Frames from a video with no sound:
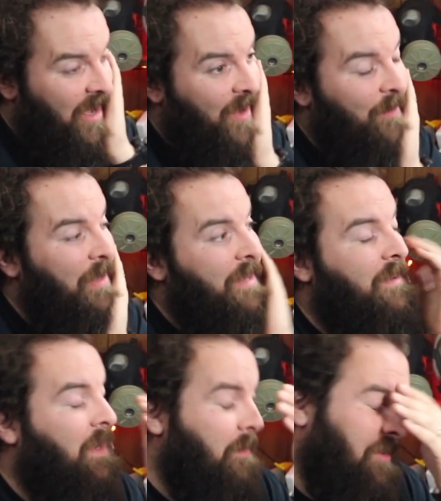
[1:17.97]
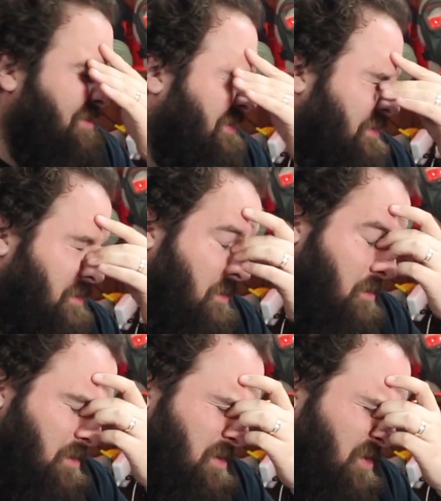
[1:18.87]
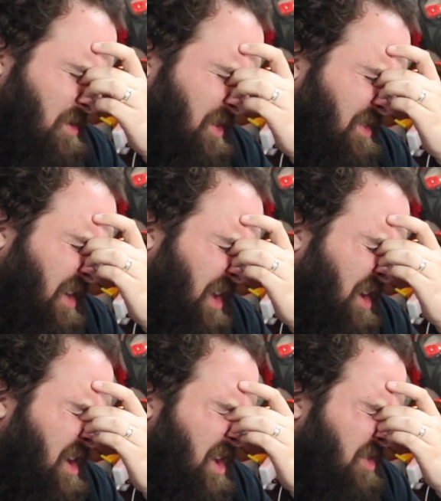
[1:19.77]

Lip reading: Oh man, time has just gone insane.